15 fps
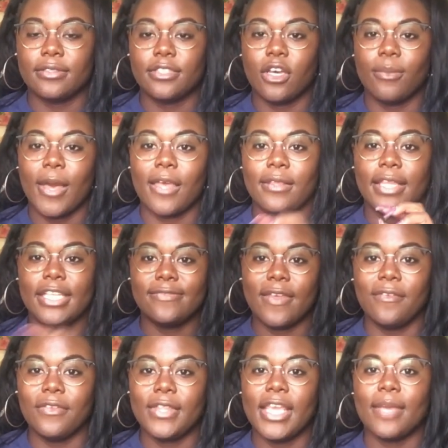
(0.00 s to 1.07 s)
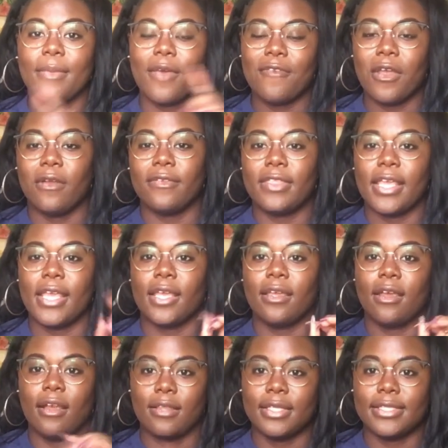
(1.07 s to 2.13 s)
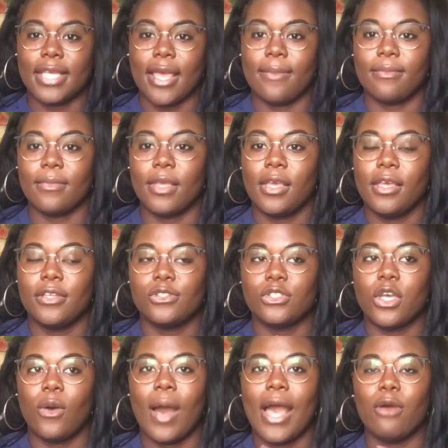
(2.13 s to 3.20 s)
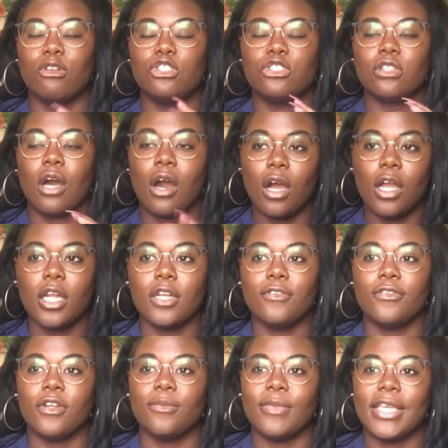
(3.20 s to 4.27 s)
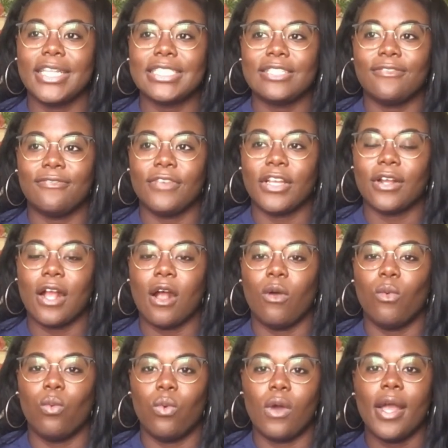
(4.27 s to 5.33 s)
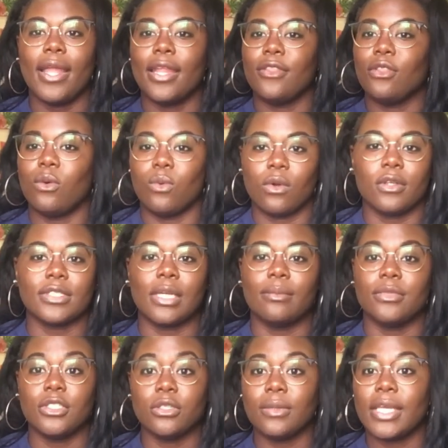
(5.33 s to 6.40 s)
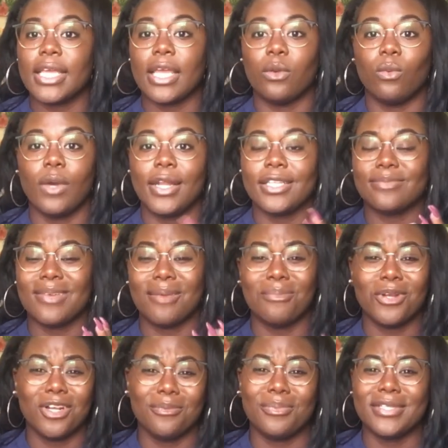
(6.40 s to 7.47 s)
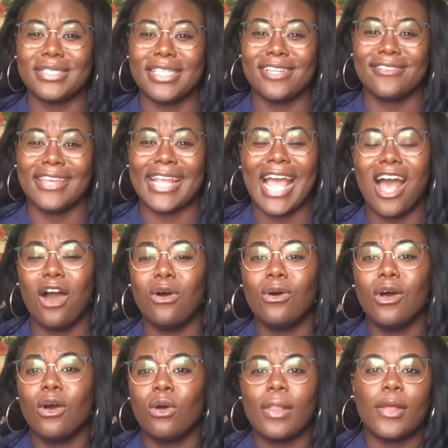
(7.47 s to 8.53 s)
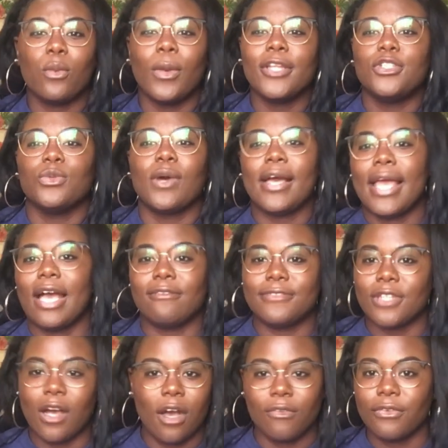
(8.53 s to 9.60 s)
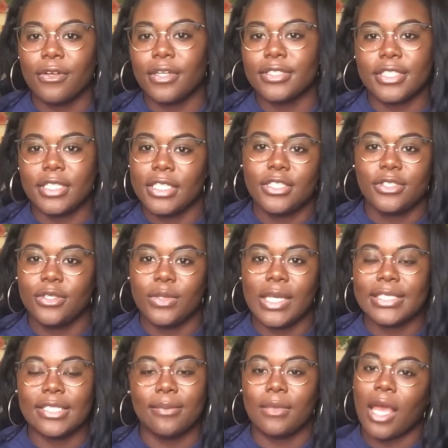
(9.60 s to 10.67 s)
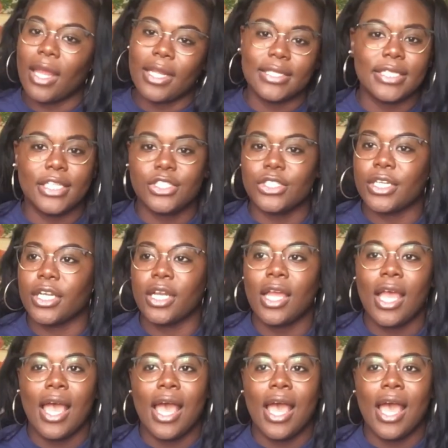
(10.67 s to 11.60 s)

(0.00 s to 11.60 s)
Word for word: So my least favorite thing my favorite thing are the same. So I was hard for me to figure out what in the world I'm doing and what is my purpose here. Like how, like what do I have to offer to these students? I'm not a teacher.